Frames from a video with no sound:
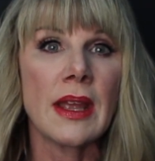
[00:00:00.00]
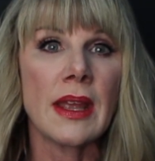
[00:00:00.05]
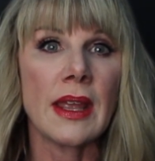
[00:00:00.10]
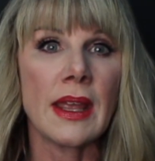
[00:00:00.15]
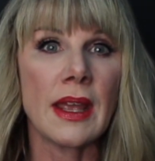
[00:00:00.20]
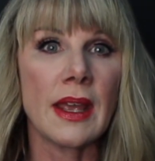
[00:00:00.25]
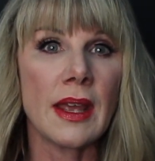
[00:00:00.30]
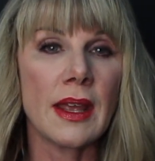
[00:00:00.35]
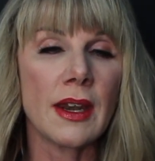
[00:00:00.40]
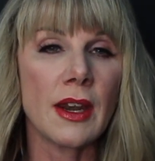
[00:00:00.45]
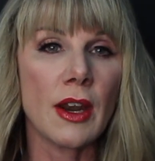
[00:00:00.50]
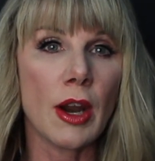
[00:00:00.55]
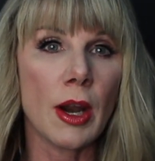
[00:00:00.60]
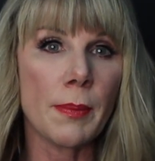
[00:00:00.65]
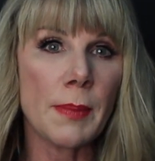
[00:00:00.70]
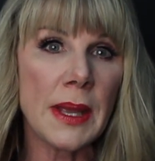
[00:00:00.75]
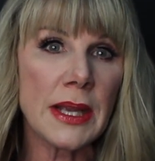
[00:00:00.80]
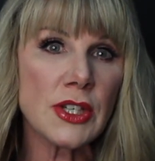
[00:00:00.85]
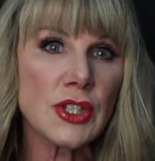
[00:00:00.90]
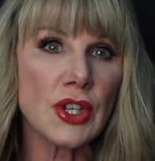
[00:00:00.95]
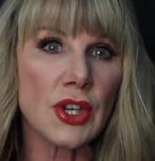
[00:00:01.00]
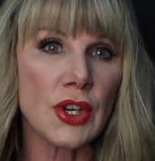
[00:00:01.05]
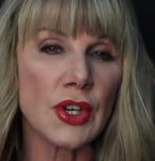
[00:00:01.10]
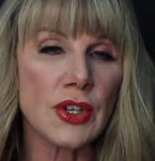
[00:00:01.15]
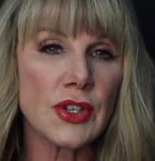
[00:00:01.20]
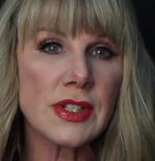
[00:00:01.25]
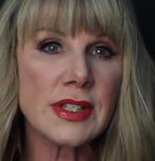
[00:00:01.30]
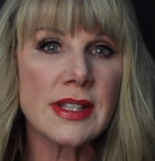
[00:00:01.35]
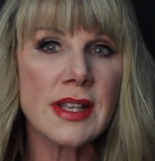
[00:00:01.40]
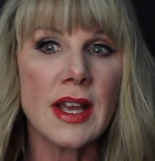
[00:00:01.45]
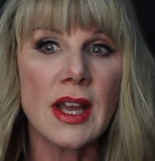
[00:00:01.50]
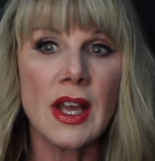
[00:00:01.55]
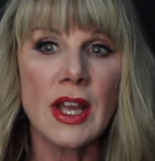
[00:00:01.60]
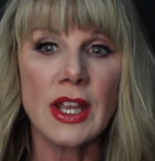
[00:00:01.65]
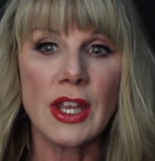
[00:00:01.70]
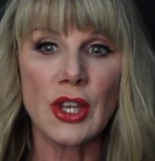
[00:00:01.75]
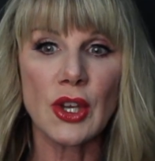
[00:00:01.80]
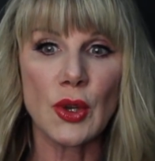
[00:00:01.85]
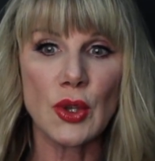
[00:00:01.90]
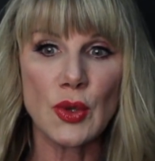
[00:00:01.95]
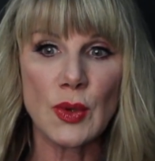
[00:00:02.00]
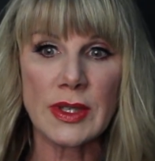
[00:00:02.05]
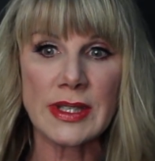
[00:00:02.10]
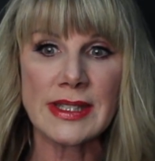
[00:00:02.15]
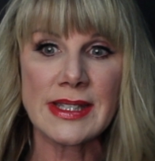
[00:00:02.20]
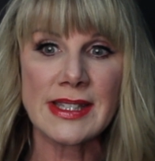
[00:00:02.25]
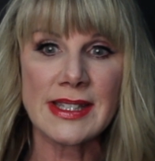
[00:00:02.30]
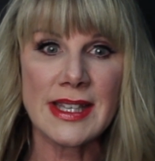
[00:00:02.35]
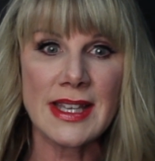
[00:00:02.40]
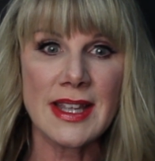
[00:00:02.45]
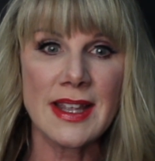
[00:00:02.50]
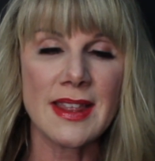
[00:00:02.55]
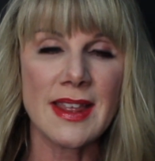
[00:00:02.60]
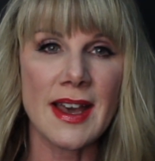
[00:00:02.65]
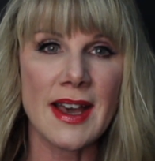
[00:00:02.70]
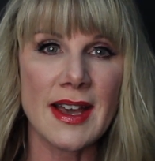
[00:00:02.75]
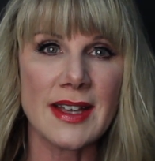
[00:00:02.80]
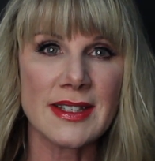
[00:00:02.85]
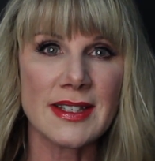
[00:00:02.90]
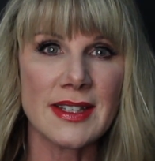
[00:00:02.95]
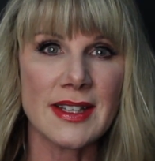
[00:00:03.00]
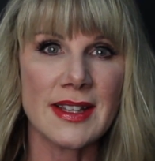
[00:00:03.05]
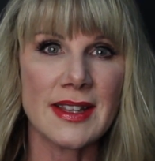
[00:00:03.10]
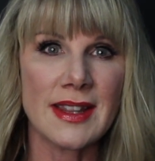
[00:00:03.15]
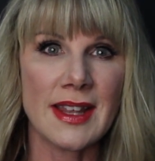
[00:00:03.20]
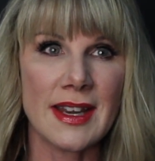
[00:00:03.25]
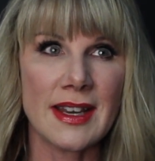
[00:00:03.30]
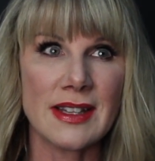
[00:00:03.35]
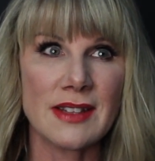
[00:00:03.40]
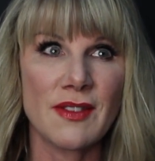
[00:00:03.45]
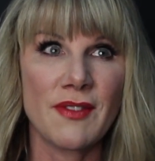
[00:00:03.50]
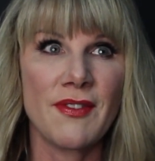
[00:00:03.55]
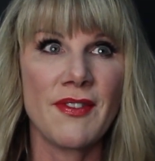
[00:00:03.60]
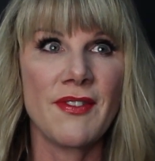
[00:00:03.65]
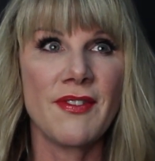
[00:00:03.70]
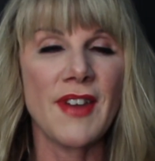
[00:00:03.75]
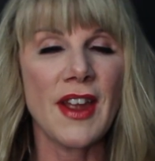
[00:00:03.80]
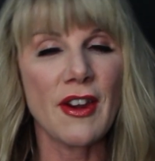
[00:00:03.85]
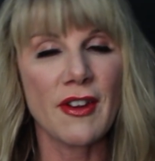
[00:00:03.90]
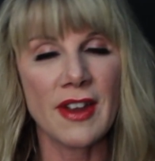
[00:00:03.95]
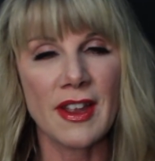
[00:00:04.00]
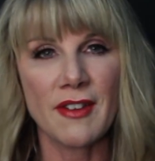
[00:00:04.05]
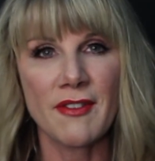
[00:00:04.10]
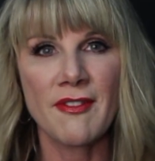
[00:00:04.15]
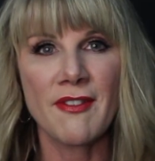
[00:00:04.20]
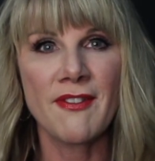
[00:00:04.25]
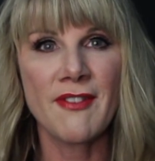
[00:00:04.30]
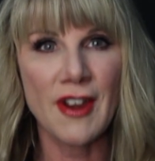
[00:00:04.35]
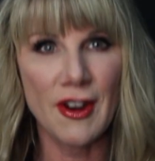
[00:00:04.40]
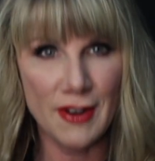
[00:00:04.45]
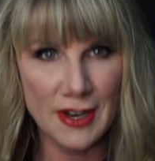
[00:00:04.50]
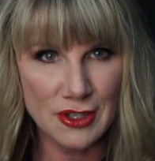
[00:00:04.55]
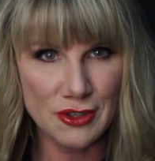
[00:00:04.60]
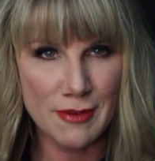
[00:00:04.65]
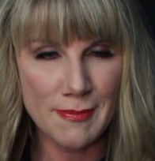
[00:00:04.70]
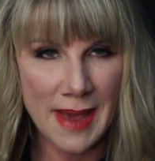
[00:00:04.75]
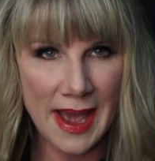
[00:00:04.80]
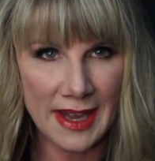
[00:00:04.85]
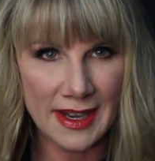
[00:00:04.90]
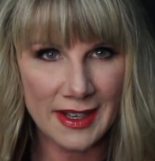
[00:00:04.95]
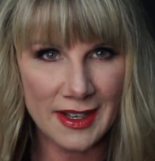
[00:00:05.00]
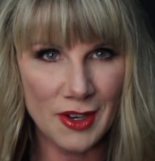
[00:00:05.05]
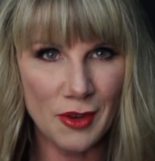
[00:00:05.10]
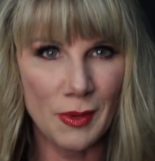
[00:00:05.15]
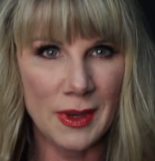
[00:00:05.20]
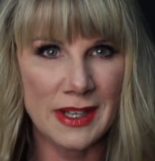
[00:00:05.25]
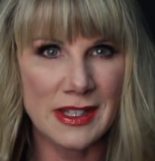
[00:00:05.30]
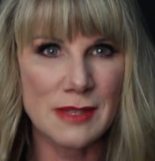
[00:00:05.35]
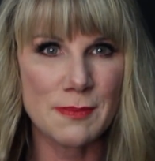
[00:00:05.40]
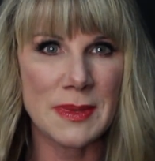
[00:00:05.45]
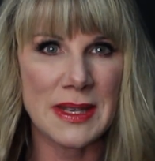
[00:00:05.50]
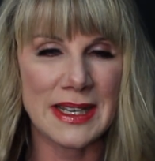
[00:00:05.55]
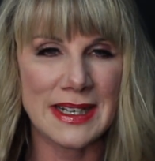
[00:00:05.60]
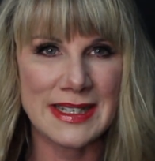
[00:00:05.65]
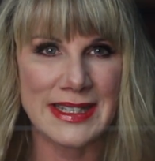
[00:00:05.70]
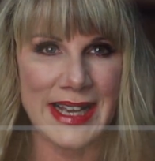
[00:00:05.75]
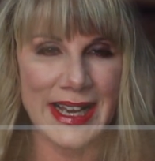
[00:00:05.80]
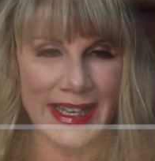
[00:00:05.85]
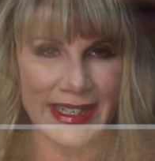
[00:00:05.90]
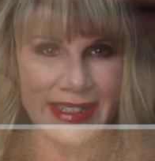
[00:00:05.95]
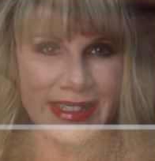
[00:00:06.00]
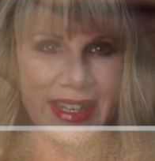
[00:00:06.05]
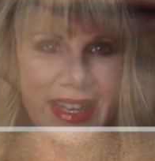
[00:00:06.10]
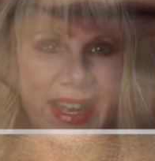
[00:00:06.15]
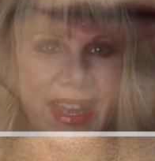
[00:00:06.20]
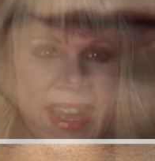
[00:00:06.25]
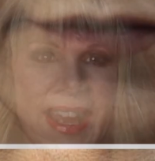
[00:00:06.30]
In our pictures, you can see that it's very, very dramatic when it's being done.